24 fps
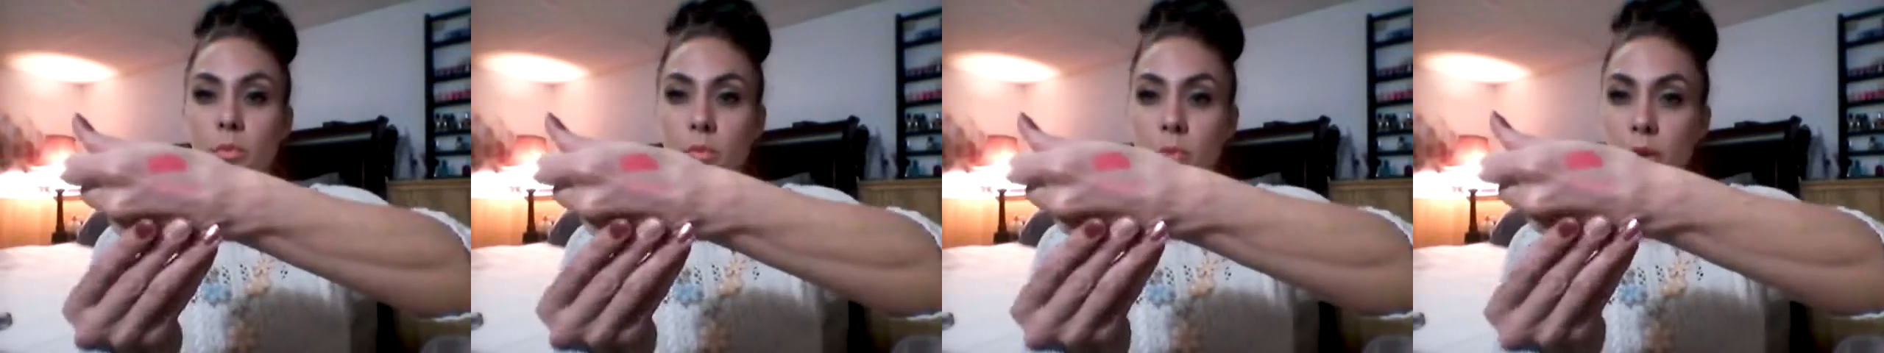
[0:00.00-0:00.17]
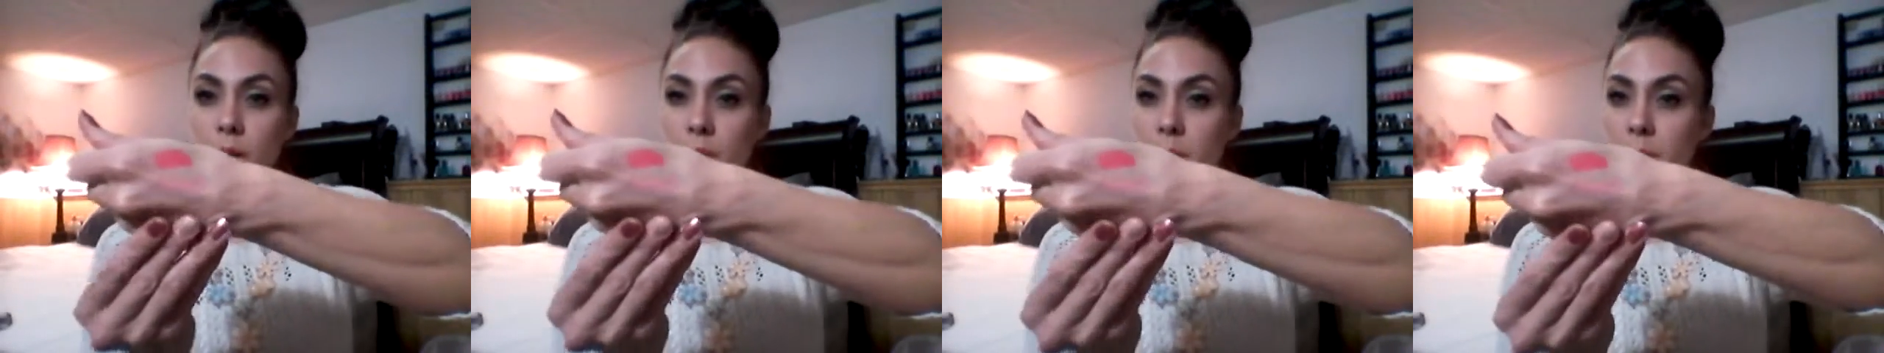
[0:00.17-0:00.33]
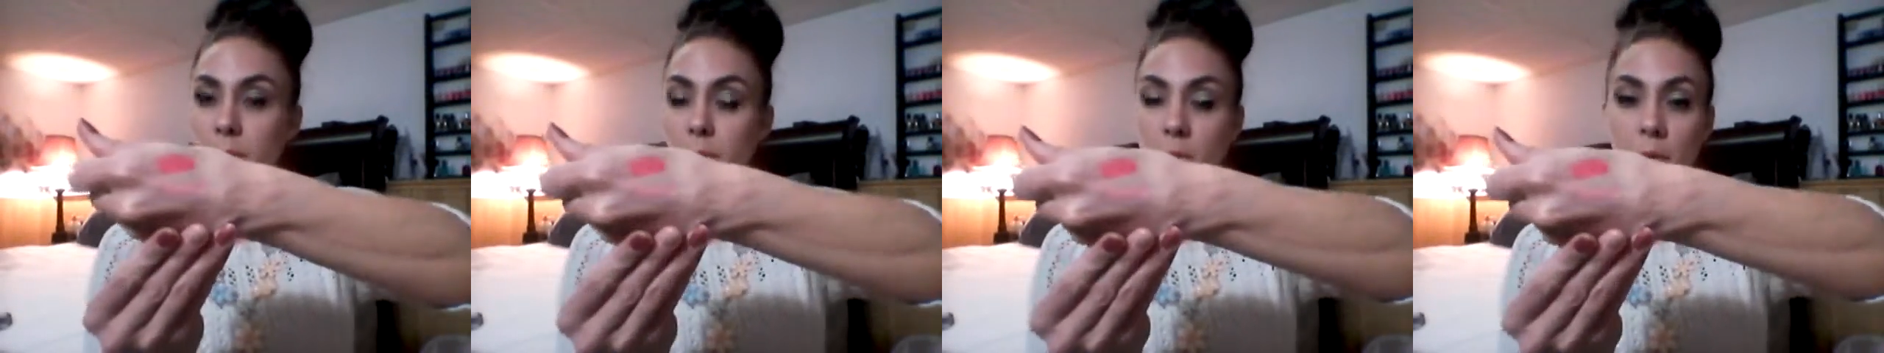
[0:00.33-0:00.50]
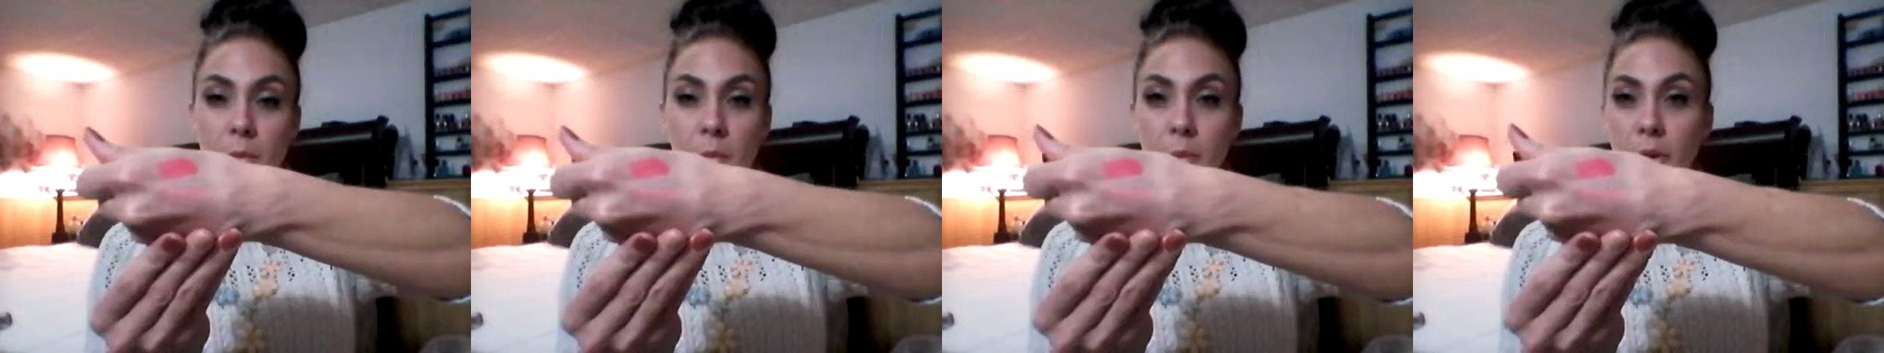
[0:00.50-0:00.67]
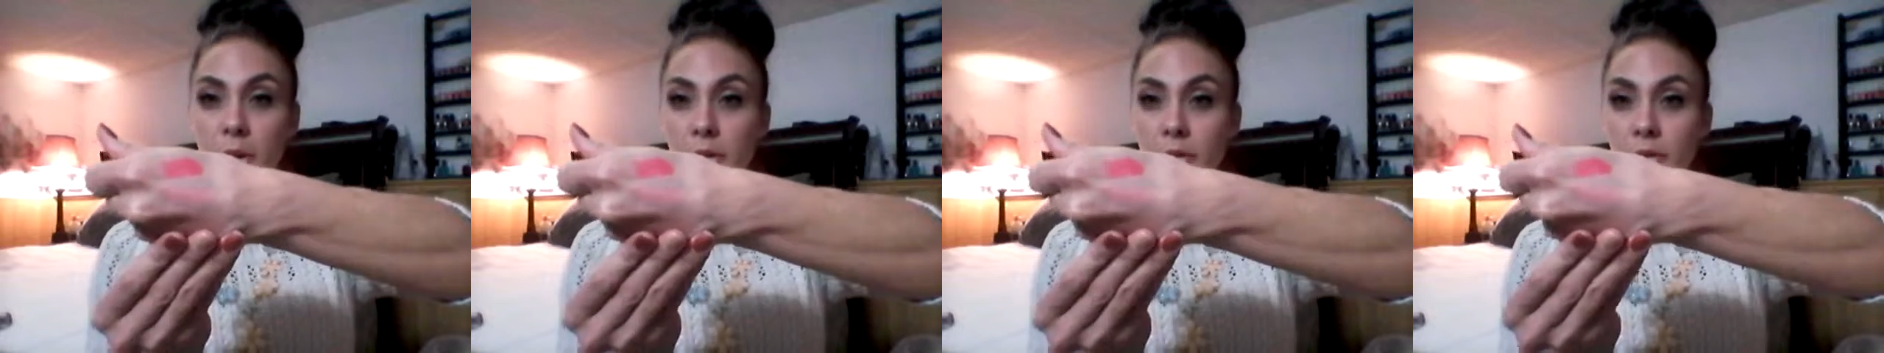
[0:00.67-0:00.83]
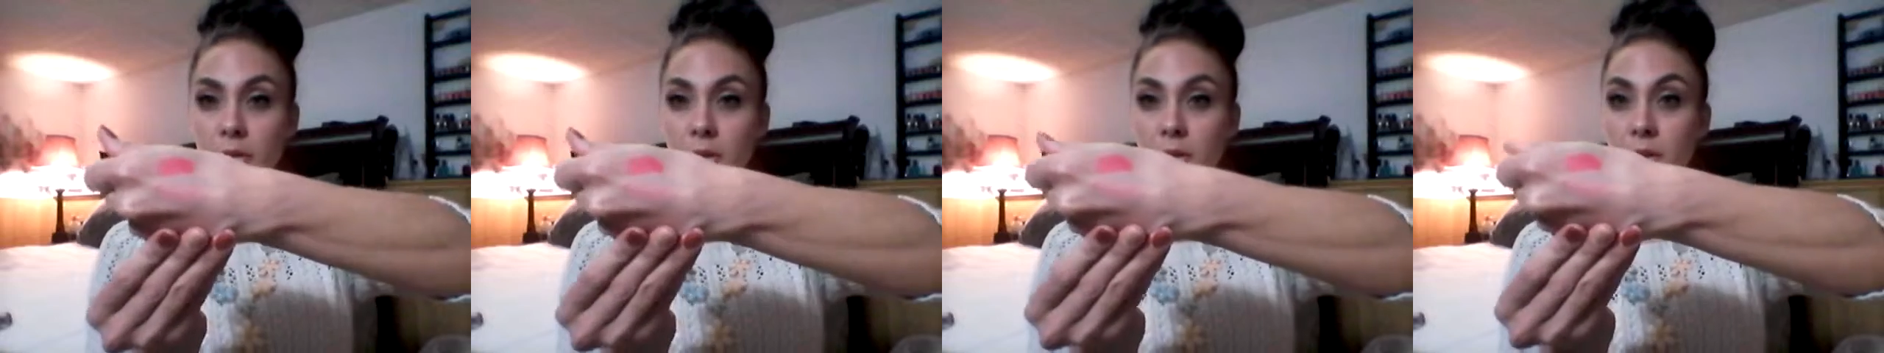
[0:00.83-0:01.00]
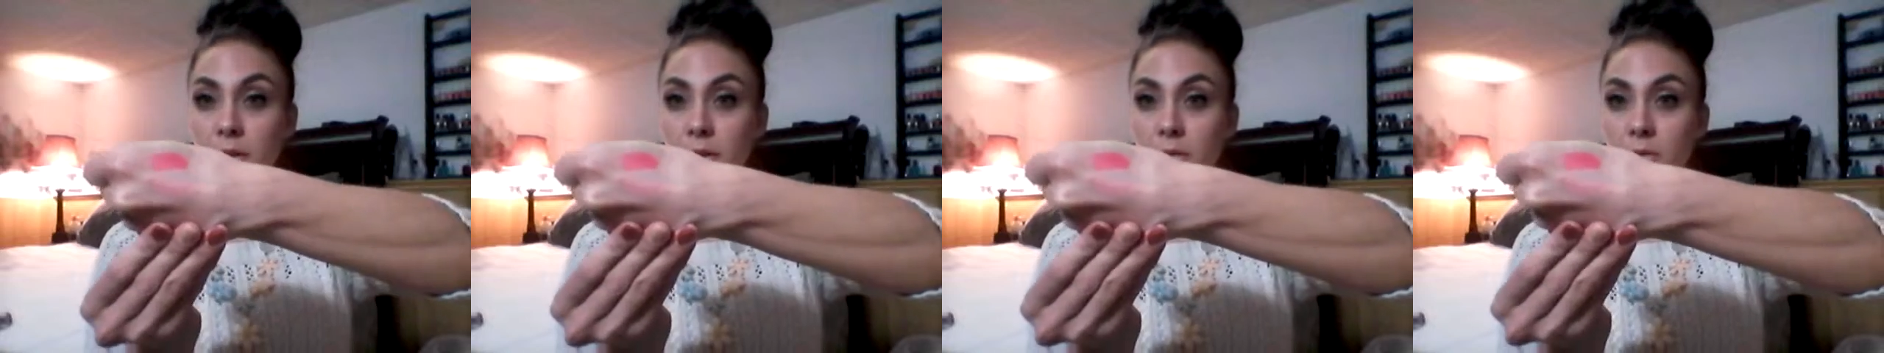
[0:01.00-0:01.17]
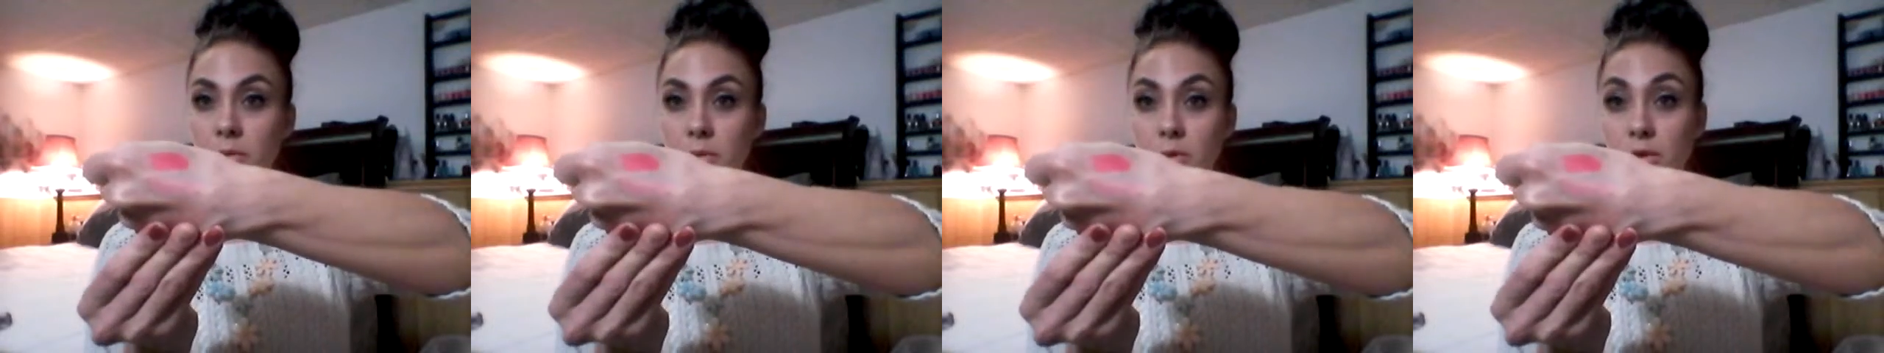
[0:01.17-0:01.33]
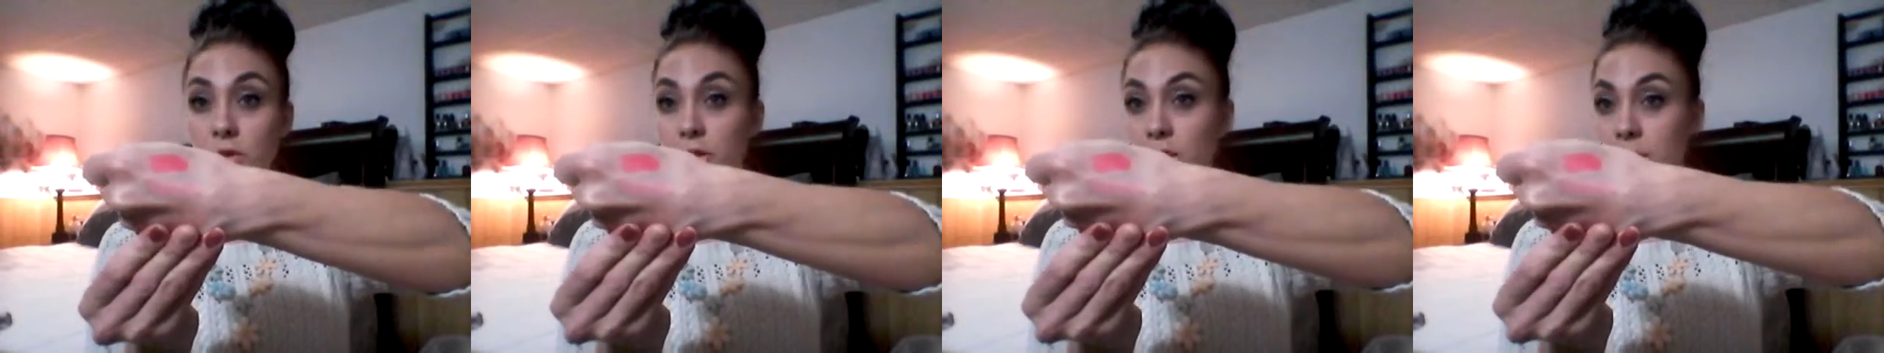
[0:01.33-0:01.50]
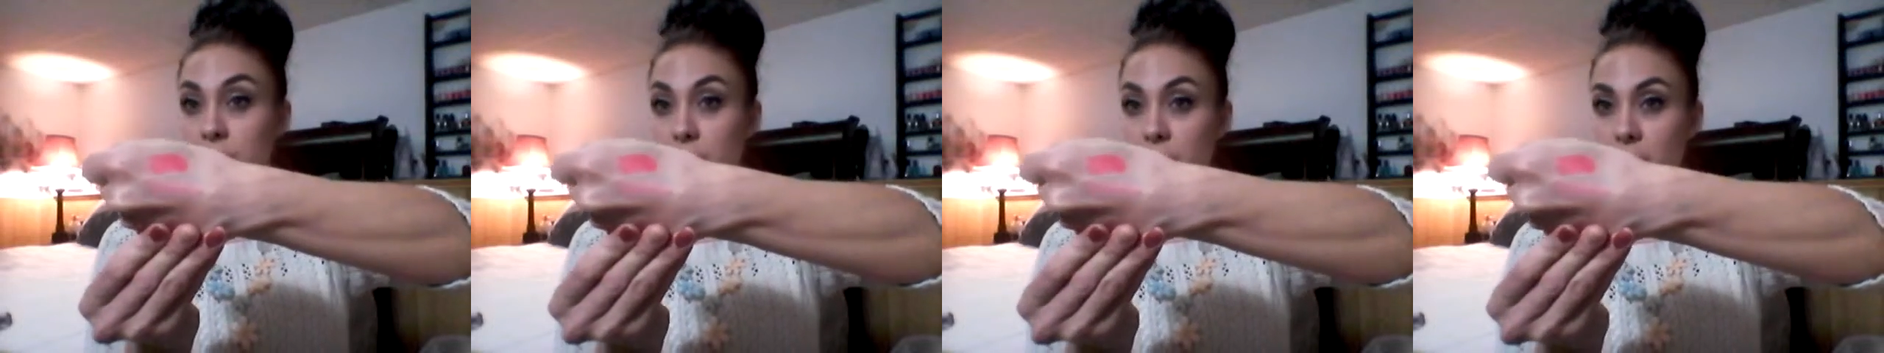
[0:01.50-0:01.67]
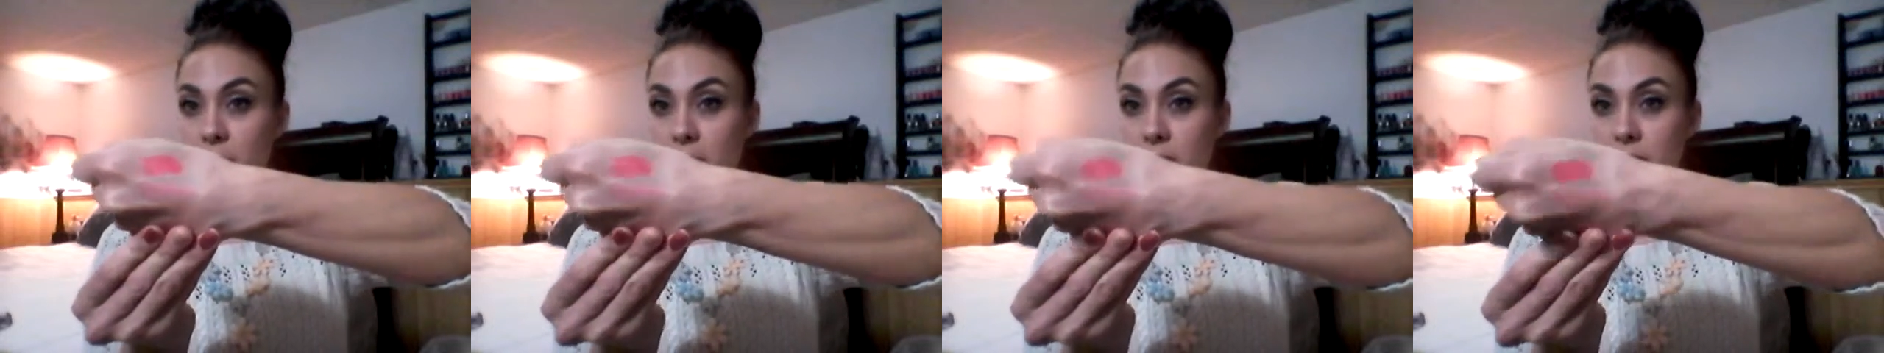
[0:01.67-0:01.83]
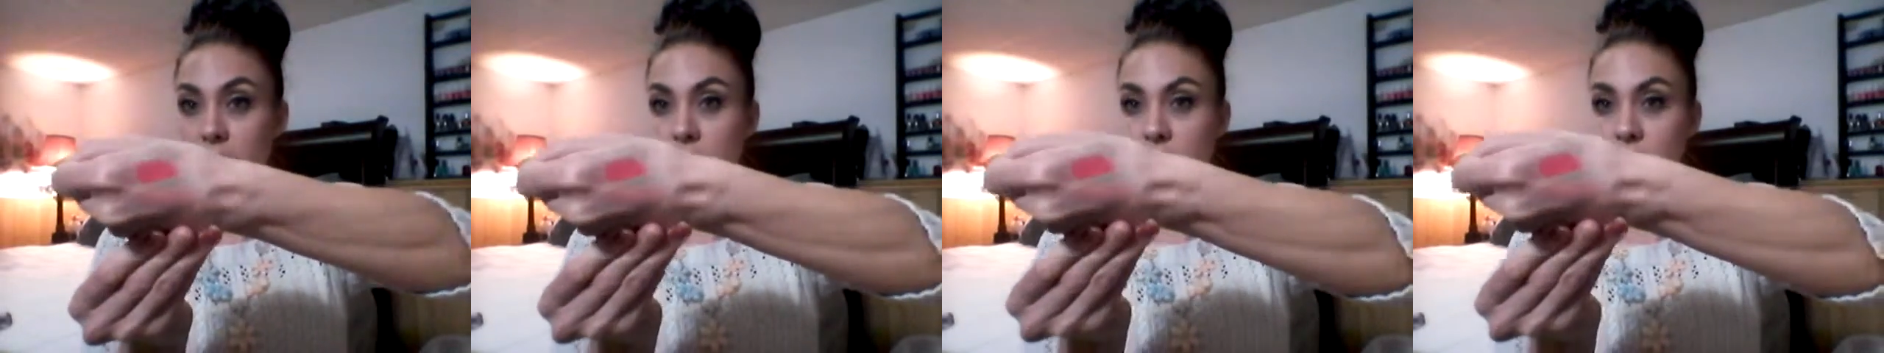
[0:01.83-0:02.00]
probably won't bother you. Shouldn't
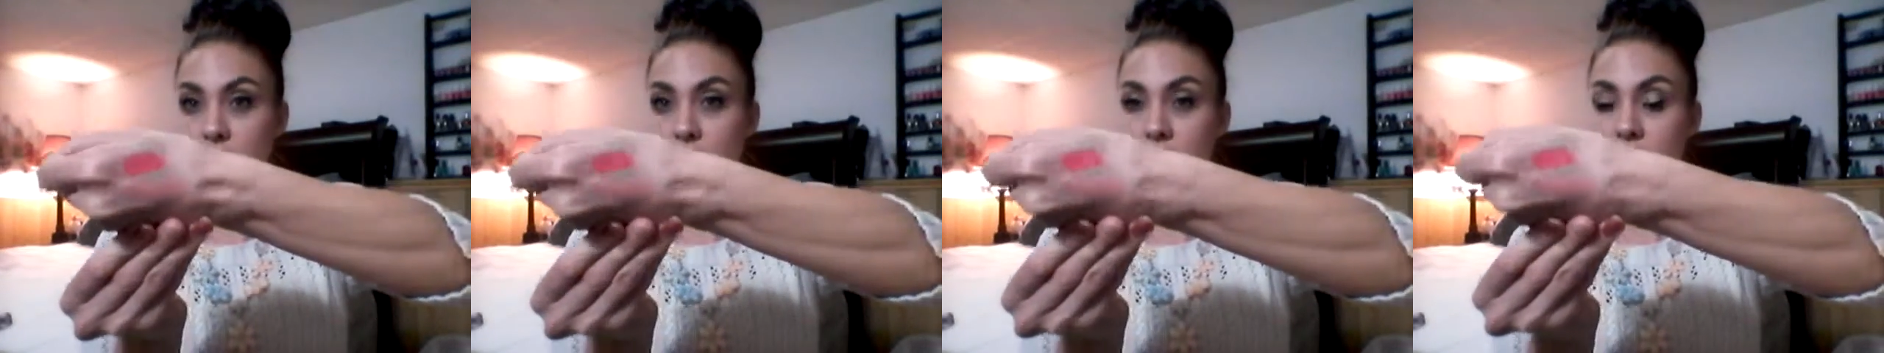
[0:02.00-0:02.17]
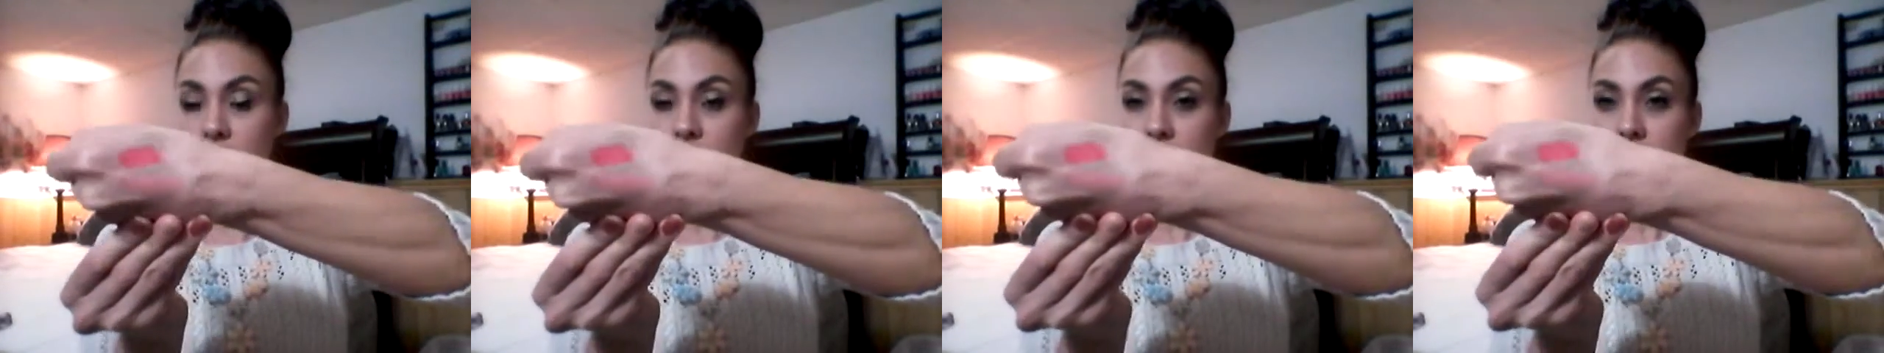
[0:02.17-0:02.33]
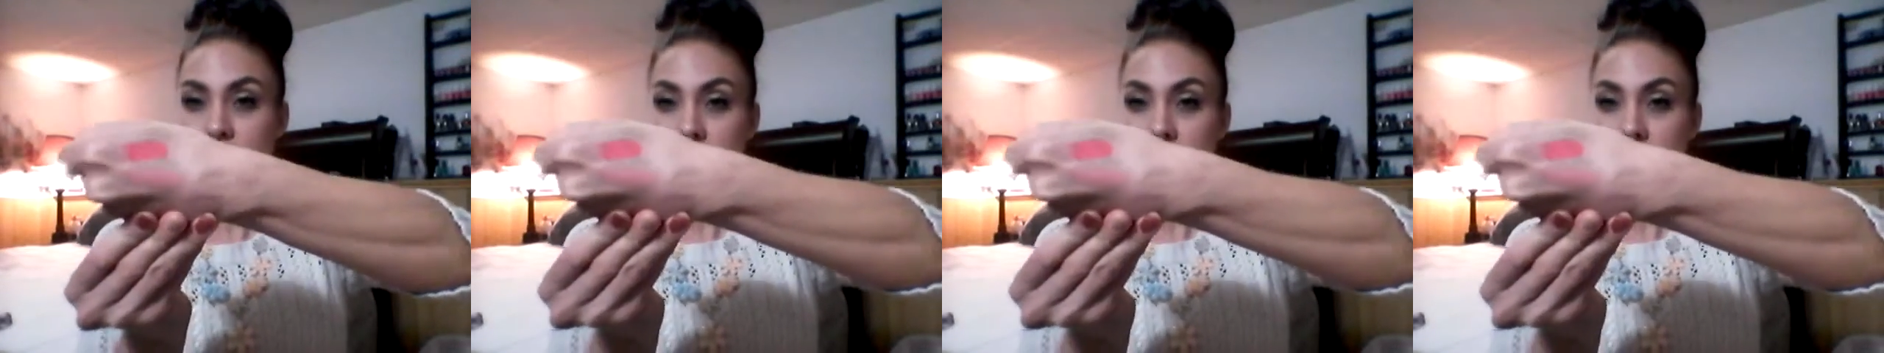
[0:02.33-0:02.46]
bother you.